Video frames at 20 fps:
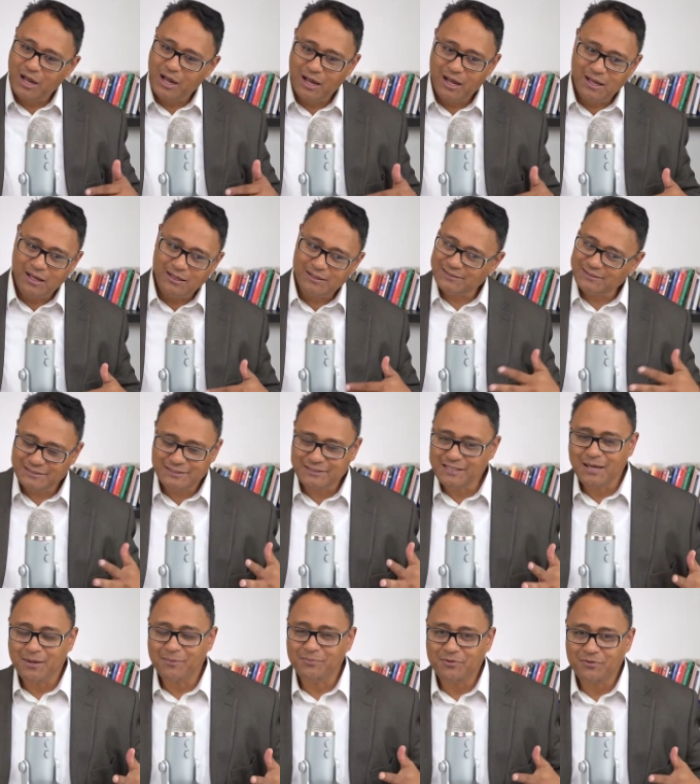
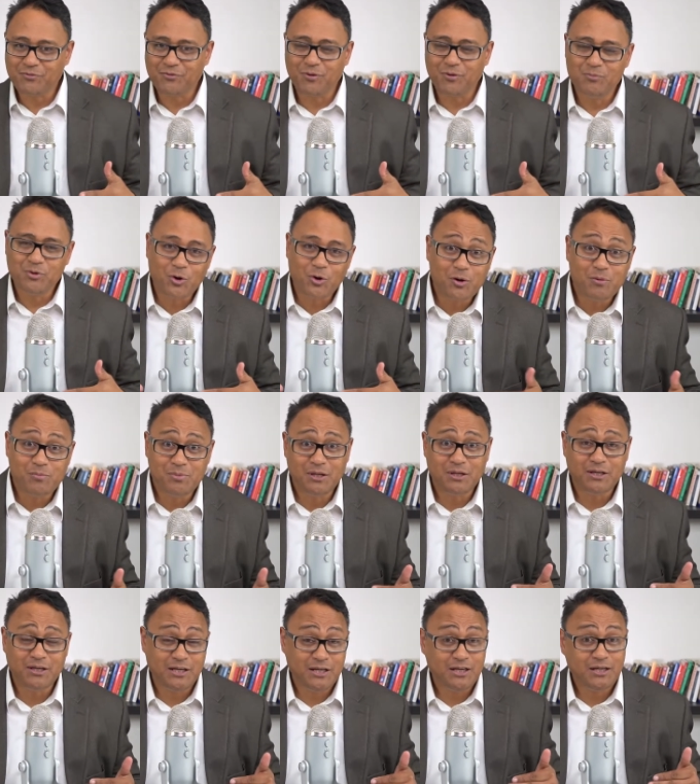stems from your
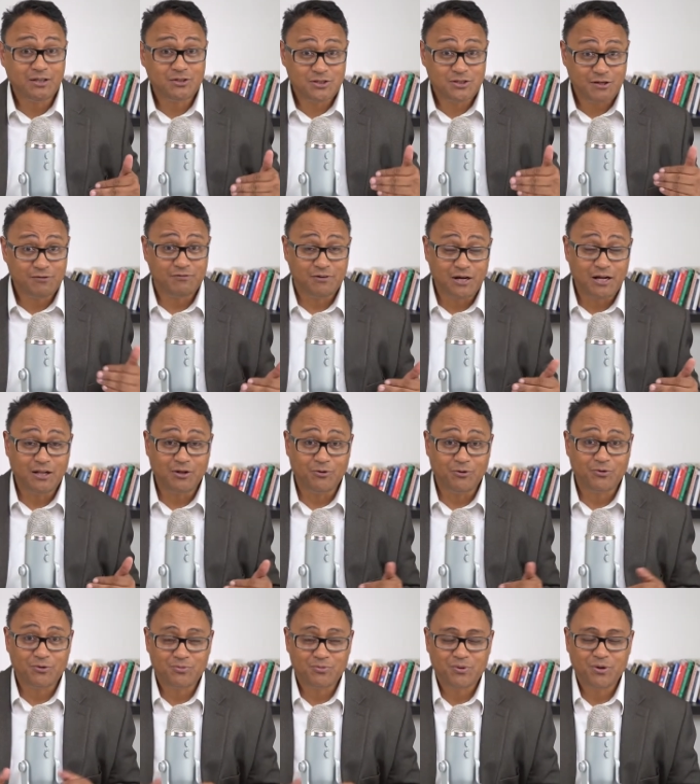ability to follow
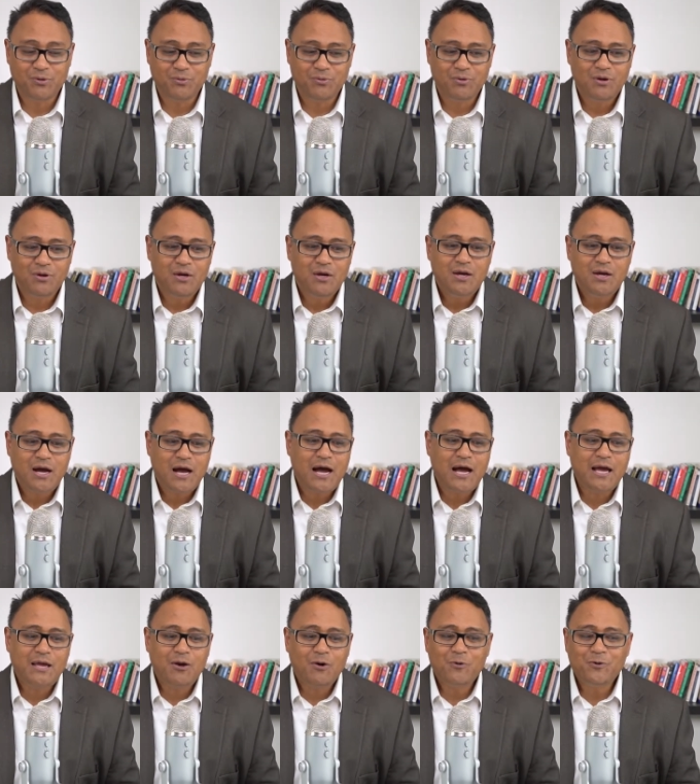through. I
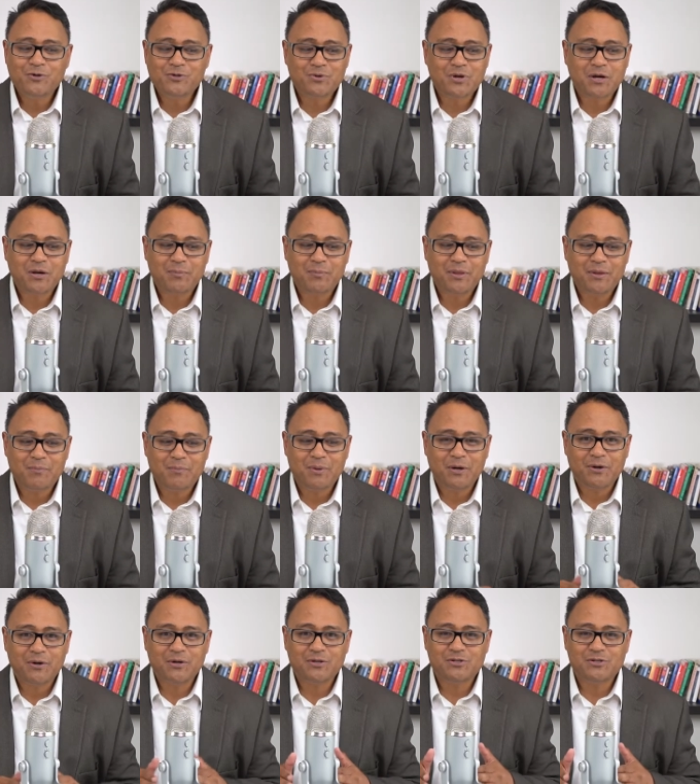always recommend that
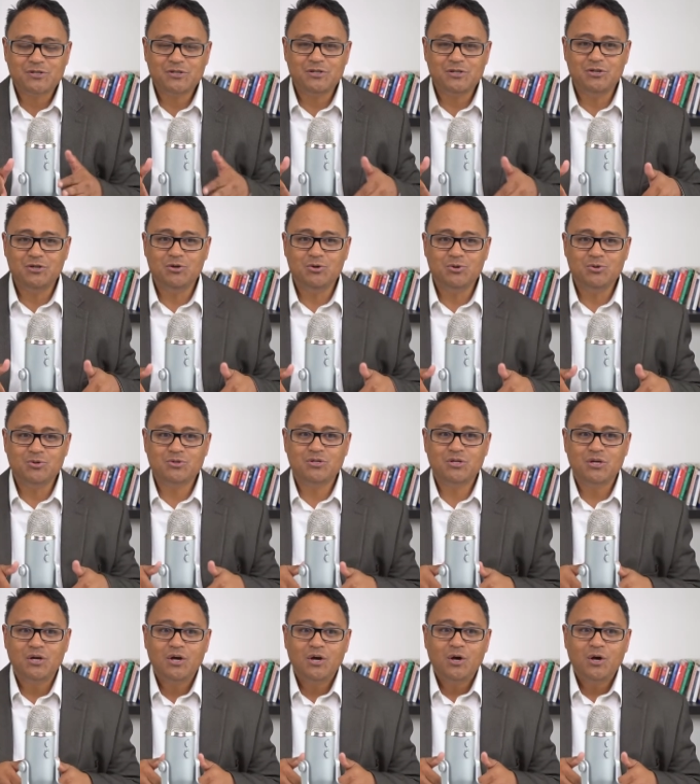parents use
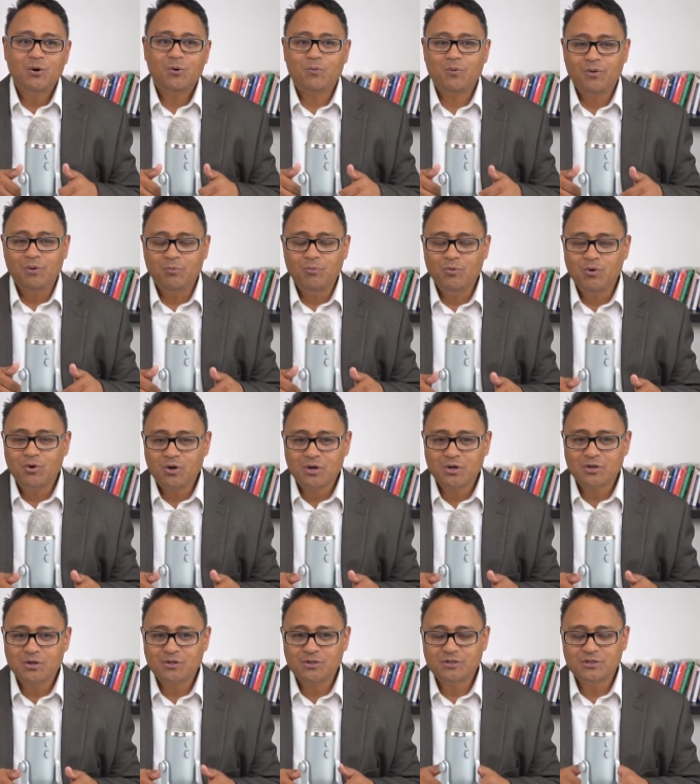
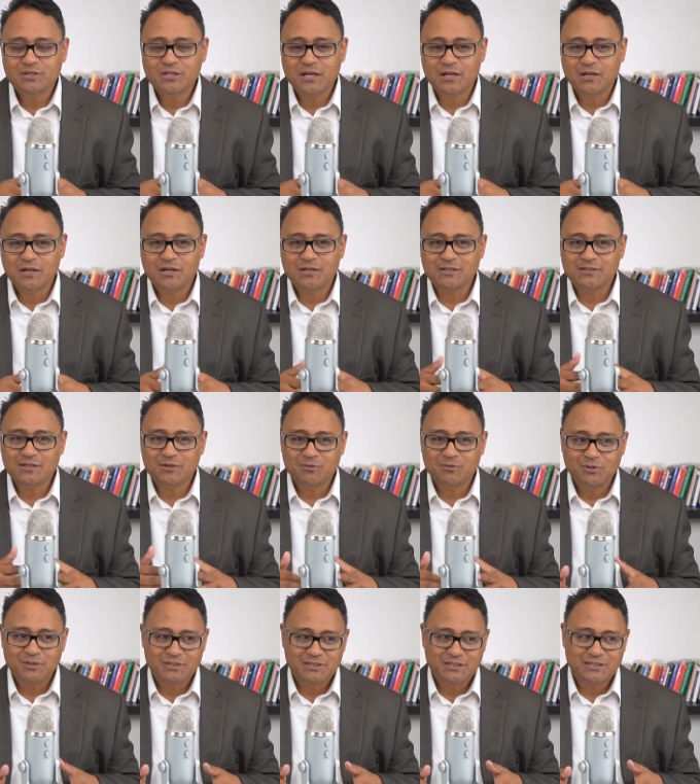rewards and
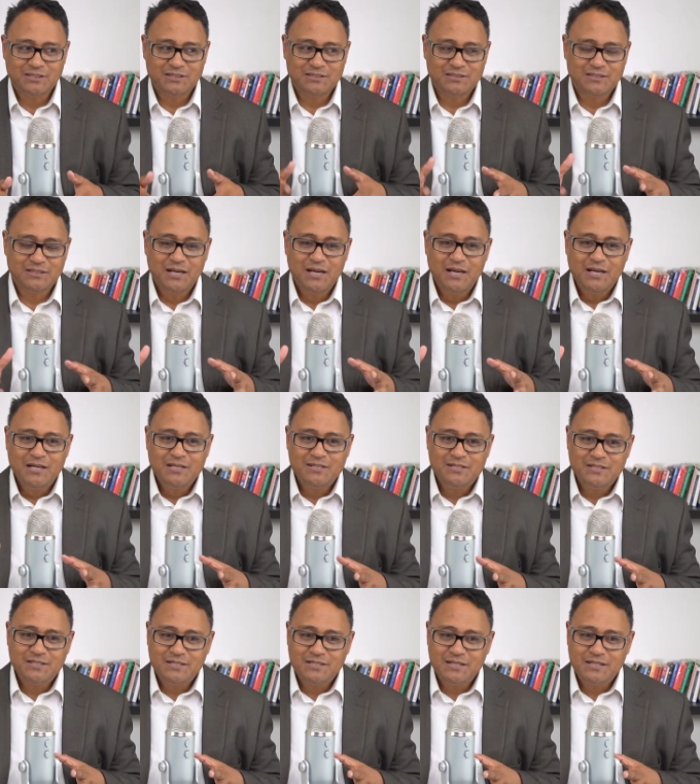consequences
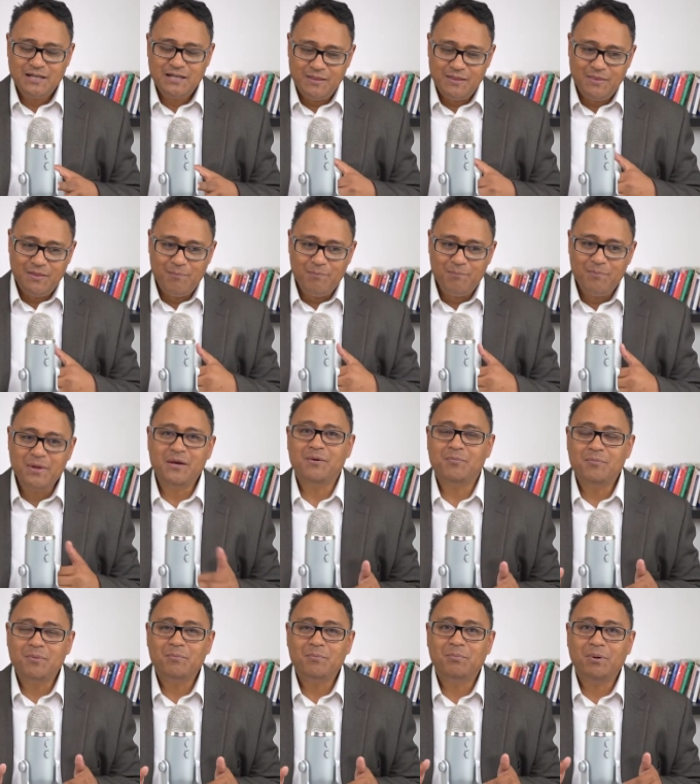the
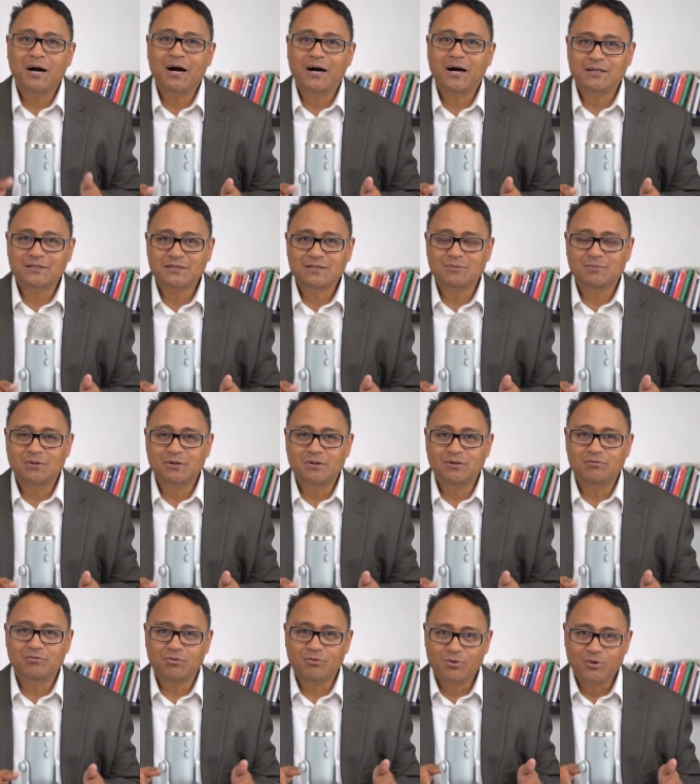minimum possible
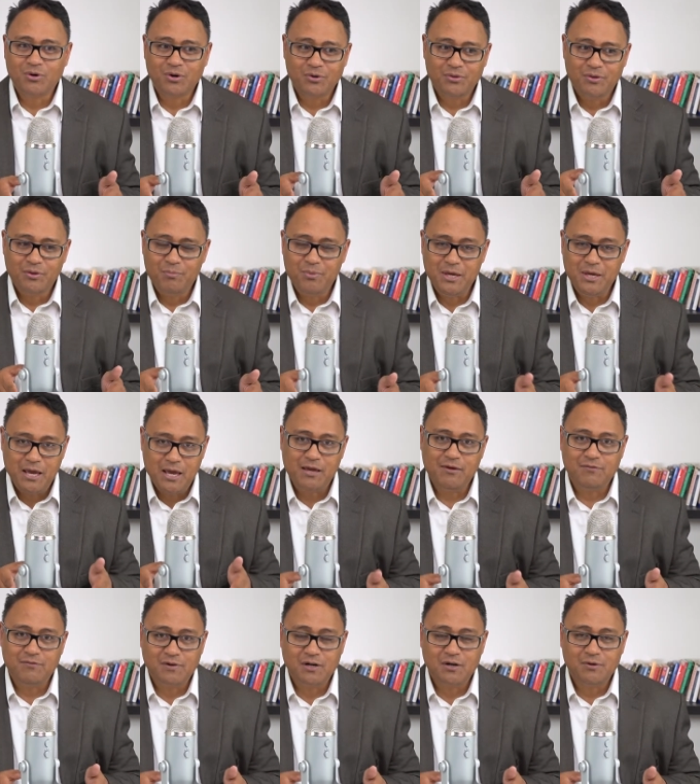for the
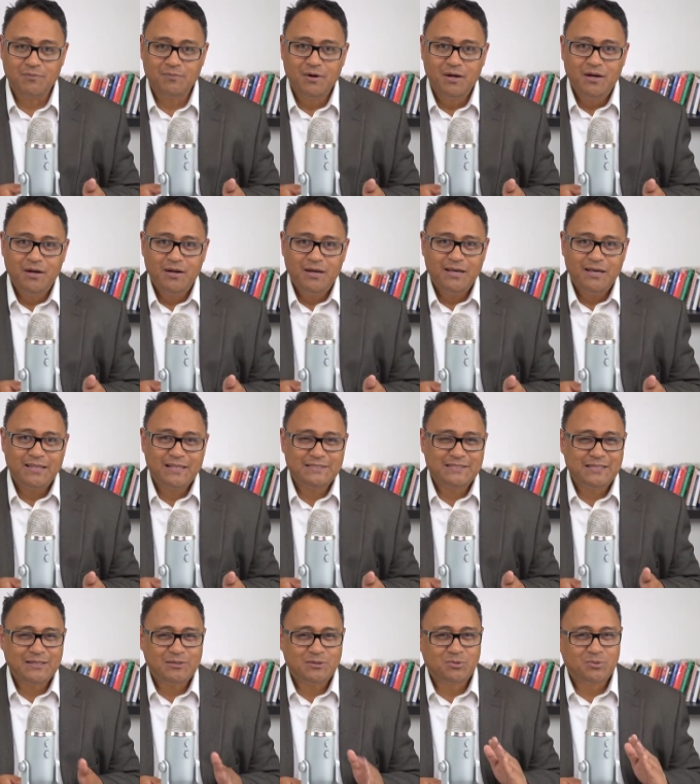behavior. And that
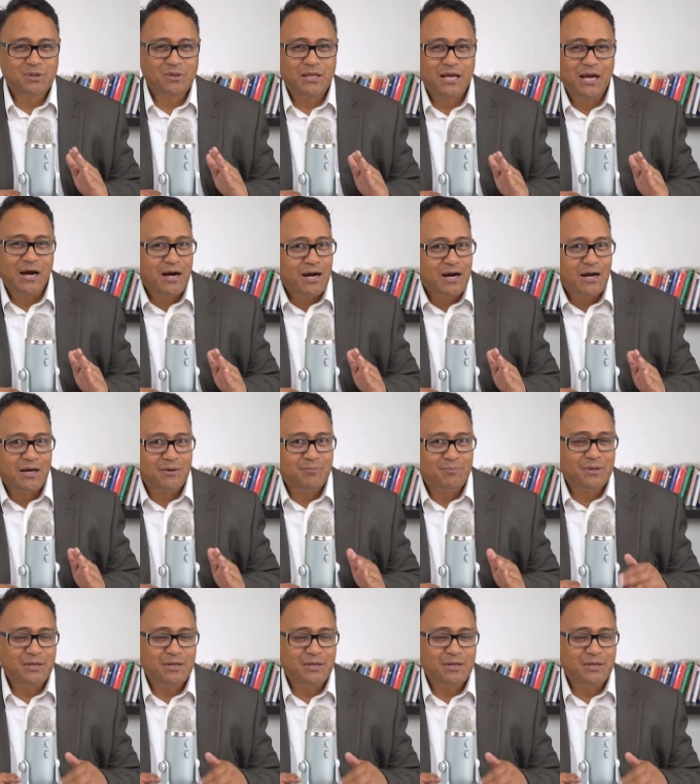sounds really odd, but